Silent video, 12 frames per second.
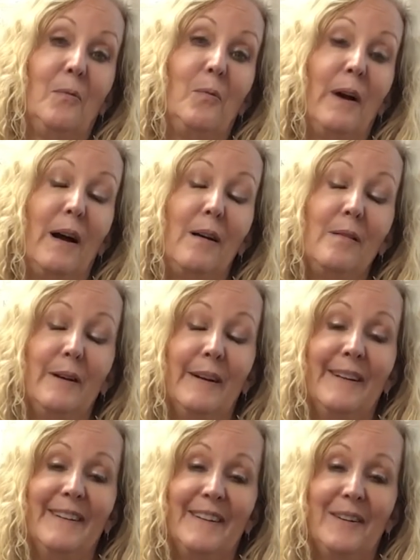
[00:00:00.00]
Well,
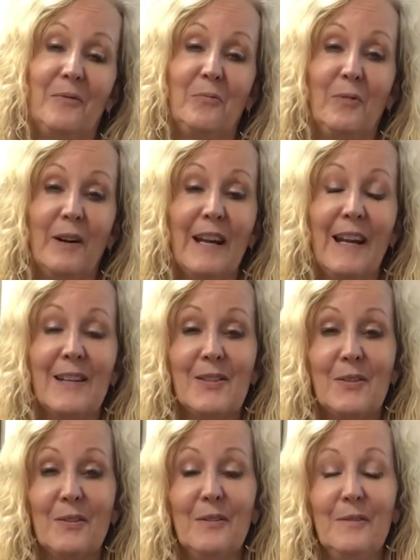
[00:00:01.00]
one
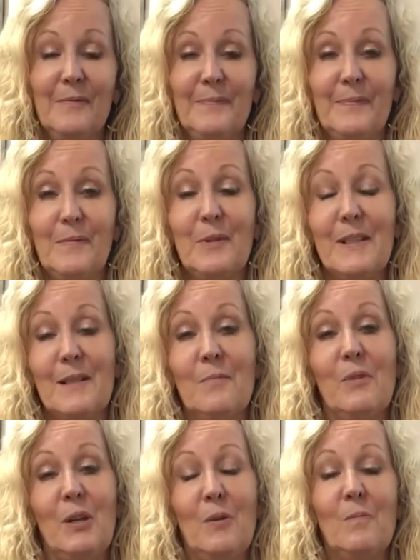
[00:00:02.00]
answer with
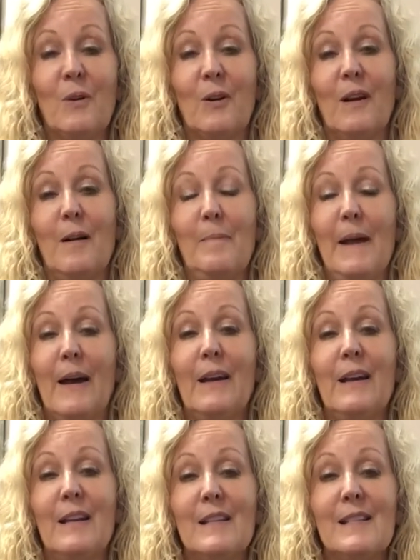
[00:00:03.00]
some humor about
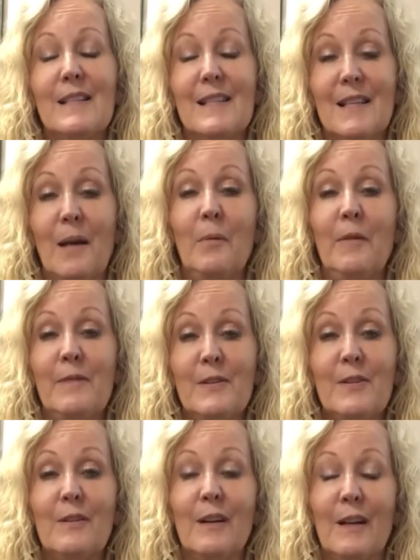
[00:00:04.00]
it is that some of
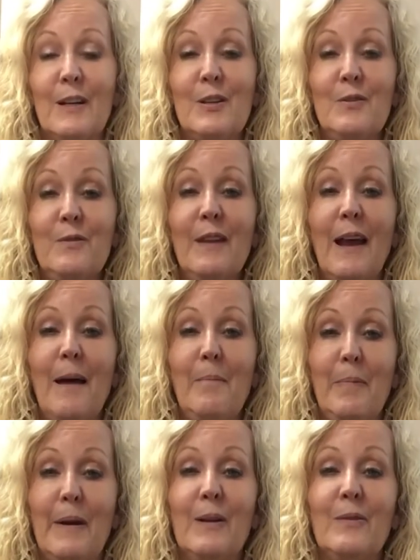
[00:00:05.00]
us are going to do
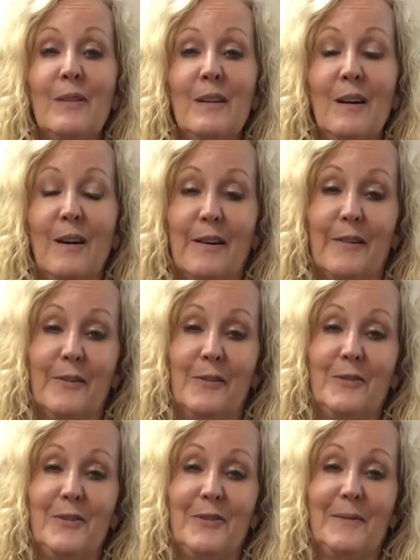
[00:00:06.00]
that better than
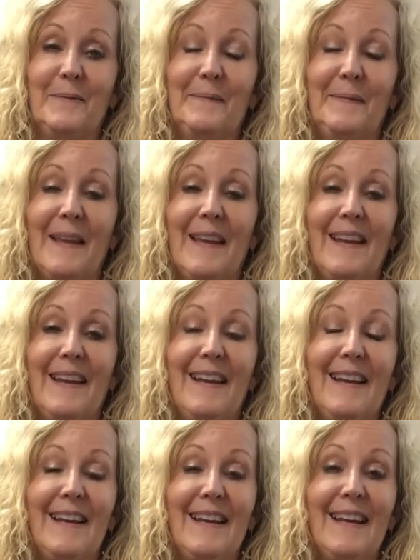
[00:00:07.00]
others.
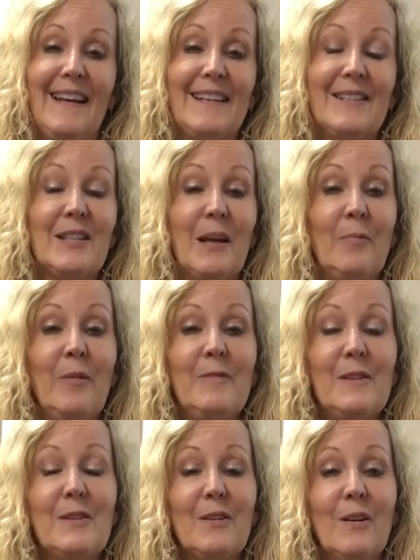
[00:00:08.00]
Some of
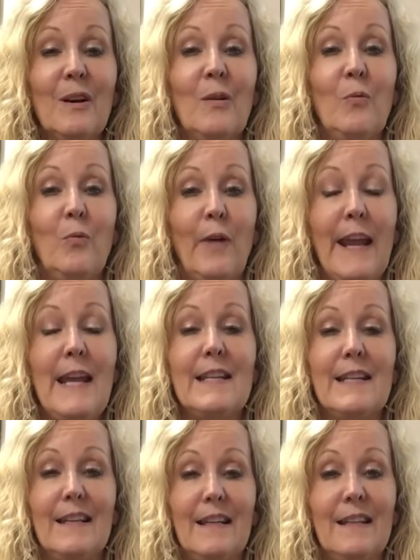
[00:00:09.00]
us are going to
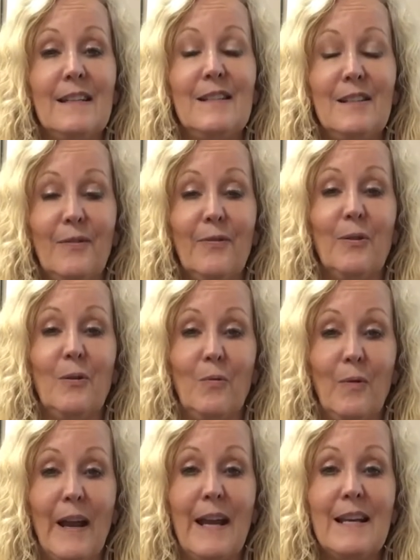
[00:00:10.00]
wait in different
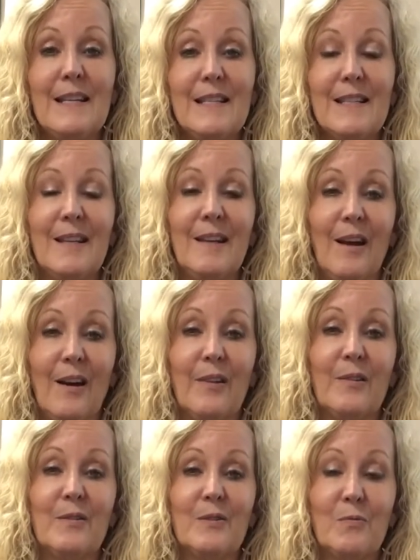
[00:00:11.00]
ways than
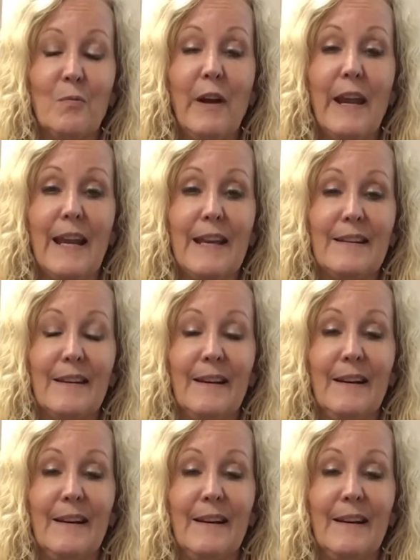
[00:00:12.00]
others wait.